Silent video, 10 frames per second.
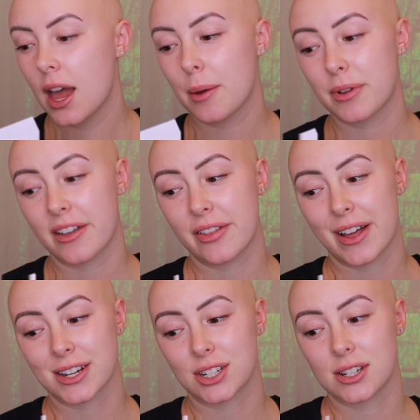apply the
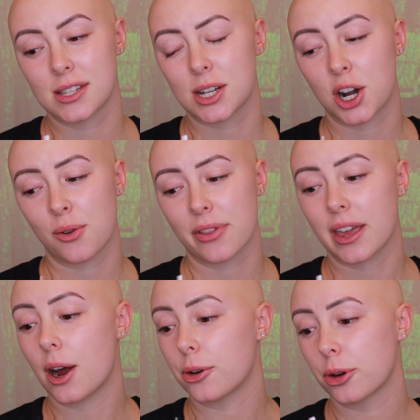lashes starting with
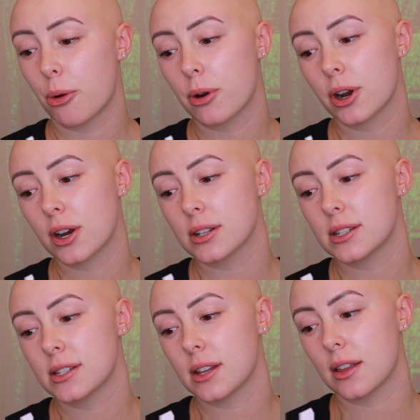the outer
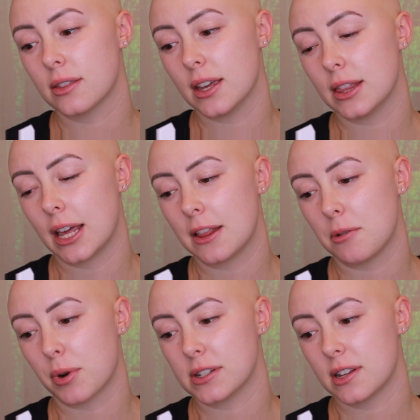corners, then lightly
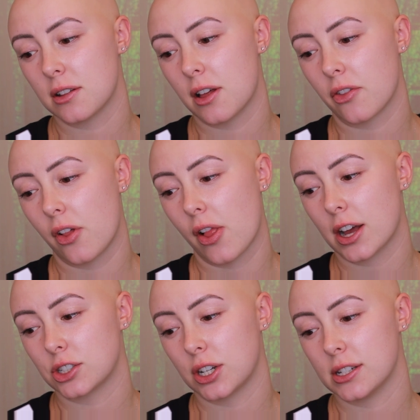pressing along the
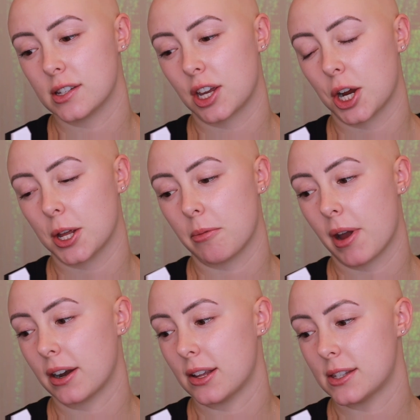lash line, securing the
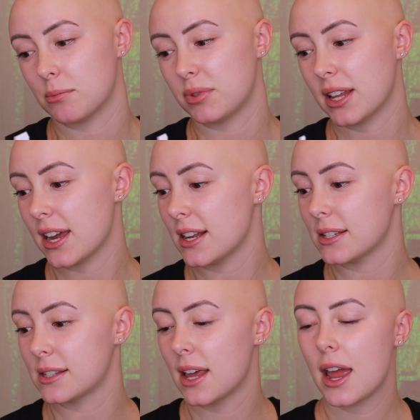magnets in
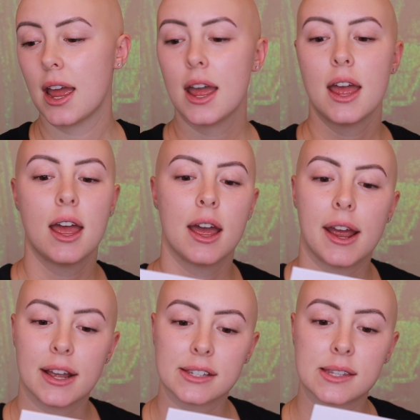place.
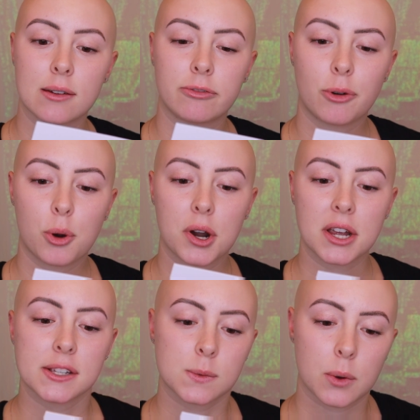And step 4
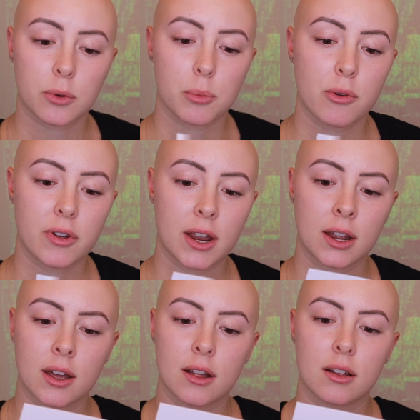is when removing